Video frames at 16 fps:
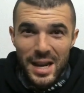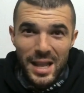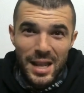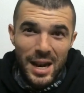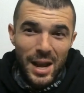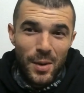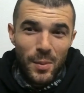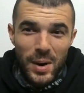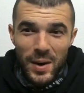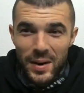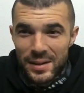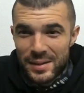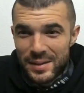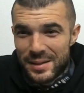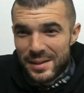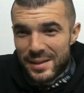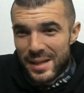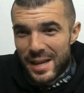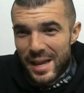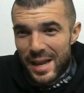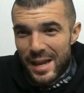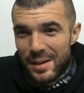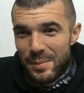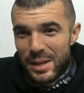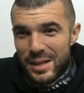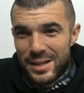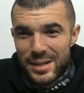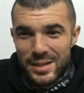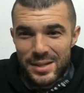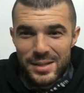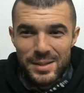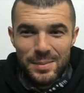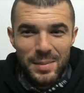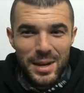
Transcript: And then I wear it and because